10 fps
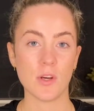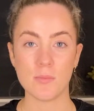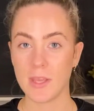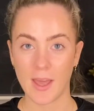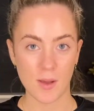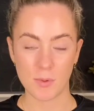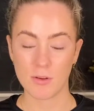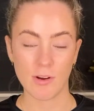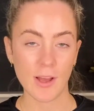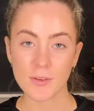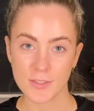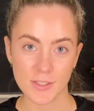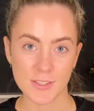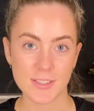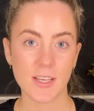to be happy around
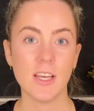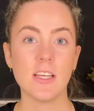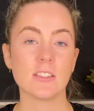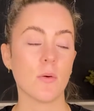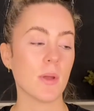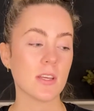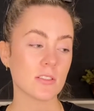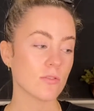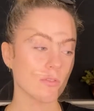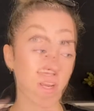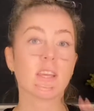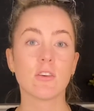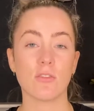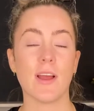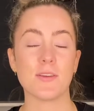us? So it is a really
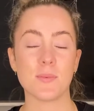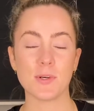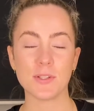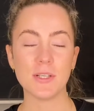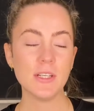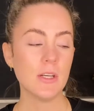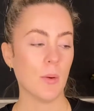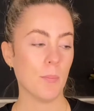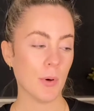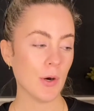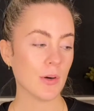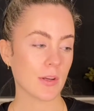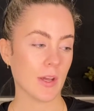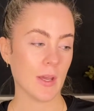incredible book.